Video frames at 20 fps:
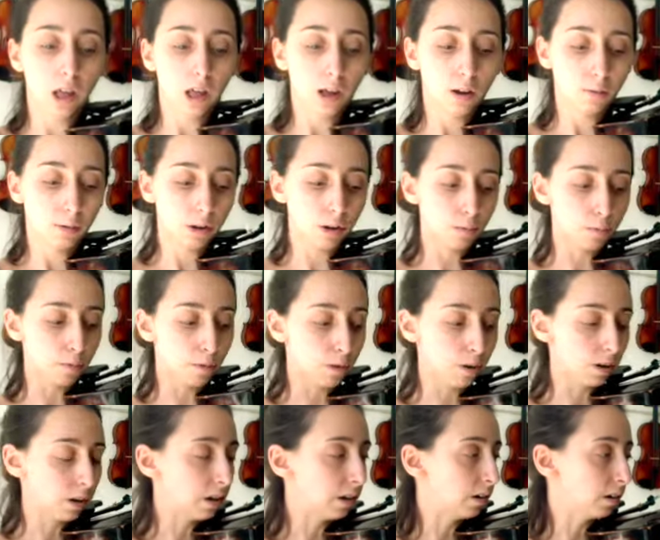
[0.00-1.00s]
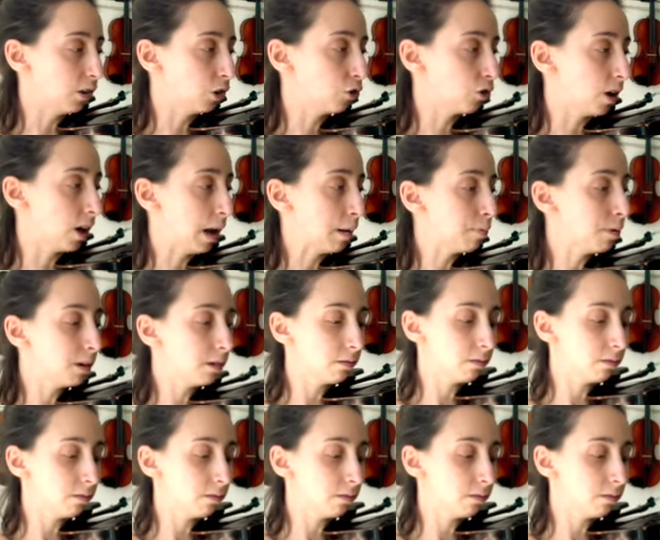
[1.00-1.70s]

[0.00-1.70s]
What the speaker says: when you're bowing. Here, let's try it.